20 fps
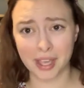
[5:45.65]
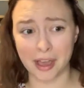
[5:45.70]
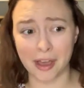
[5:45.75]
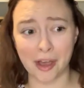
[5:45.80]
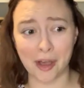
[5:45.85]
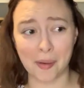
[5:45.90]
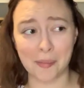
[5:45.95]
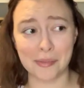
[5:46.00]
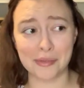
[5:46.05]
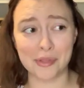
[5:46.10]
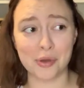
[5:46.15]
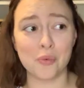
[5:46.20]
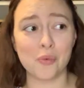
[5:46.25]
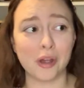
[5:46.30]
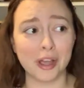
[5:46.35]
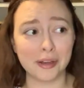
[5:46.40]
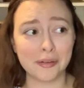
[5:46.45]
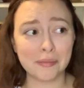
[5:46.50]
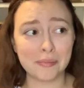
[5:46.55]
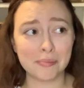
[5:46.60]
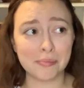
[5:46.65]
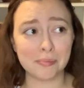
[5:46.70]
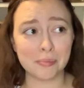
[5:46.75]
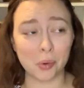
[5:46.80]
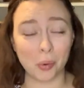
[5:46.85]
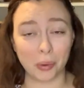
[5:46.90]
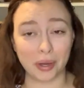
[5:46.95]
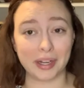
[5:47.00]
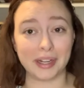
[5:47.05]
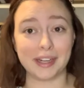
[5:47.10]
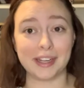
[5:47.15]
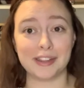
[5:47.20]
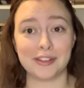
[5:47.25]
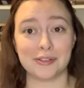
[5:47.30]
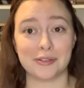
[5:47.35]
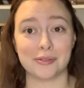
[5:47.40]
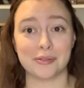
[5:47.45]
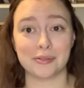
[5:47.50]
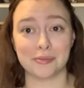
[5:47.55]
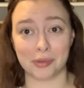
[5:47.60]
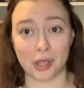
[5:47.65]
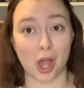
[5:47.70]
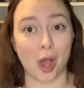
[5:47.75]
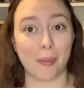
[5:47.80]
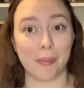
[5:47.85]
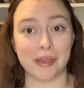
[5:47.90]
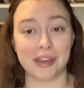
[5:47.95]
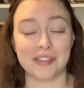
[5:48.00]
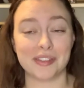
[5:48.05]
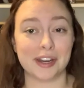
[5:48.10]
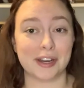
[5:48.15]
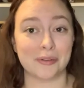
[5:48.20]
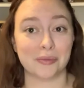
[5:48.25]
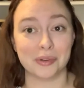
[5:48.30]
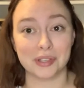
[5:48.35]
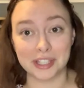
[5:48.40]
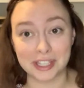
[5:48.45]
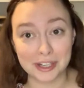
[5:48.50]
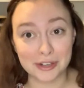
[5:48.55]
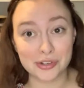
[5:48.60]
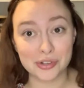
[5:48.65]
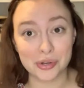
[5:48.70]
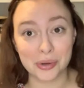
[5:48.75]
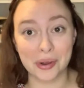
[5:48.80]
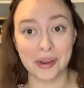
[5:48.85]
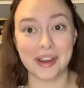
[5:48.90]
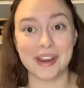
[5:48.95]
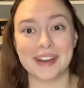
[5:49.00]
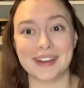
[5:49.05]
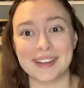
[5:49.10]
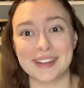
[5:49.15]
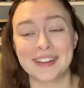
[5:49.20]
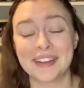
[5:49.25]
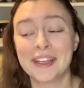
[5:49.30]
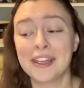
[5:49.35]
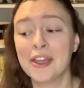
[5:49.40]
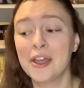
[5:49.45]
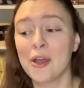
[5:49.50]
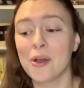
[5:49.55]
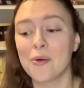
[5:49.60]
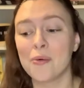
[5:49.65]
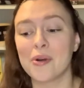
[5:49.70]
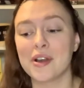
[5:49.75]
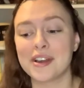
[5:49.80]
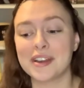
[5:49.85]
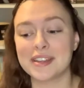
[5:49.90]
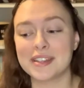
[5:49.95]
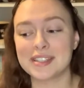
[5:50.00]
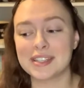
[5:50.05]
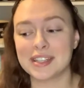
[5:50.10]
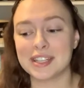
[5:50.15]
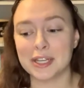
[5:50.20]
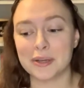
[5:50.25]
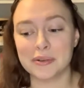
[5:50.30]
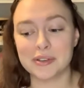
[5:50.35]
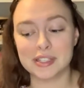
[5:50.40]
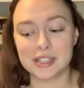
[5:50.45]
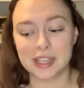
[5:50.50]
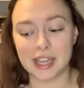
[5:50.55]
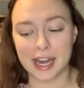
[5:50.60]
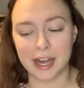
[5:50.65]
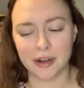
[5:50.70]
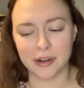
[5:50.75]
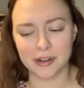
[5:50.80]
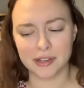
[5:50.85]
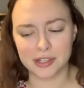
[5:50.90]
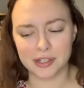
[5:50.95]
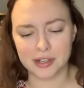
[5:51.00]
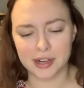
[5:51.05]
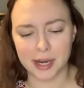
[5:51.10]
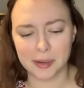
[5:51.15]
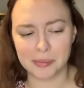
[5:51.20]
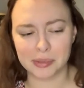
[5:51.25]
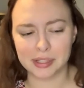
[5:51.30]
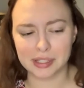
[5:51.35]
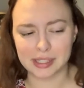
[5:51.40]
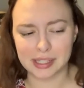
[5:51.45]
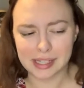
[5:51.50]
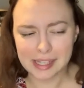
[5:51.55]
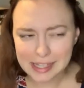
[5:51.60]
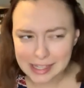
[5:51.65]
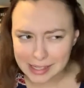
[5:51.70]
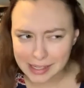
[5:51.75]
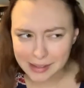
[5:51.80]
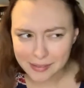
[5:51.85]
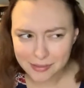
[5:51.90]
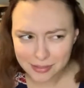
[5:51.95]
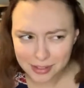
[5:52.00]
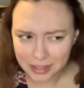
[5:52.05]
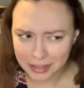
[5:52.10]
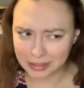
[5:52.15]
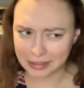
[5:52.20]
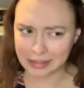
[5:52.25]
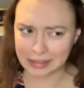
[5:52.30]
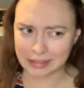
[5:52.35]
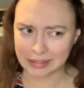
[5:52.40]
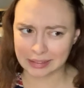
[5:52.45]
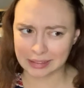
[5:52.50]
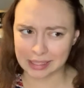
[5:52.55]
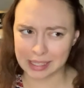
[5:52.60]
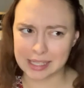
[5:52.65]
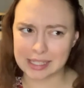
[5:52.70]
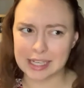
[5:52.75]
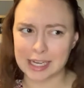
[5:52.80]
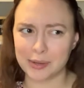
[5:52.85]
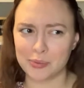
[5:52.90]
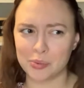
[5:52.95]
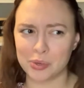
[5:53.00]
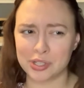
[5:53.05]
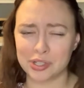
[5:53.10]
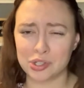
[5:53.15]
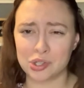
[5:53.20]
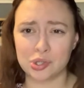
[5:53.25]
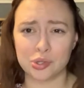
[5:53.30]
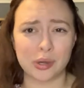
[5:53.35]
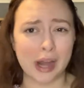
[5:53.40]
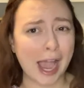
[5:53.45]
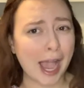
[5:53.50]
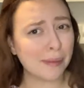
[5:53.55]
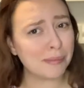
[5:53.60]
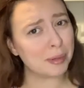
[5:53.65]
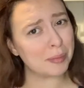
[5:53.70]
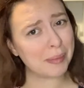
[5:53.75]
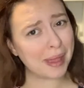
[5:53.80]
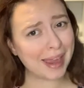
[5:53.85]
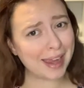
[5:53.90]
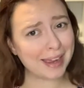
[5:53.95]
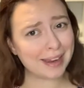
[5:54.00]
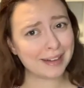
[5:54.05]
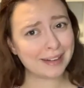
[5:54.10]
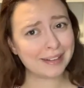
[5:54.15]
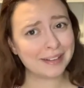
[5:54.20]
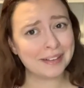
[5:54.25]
The one point in the comic that I really enjoyed was there was a character, I believe his name was Trap Man.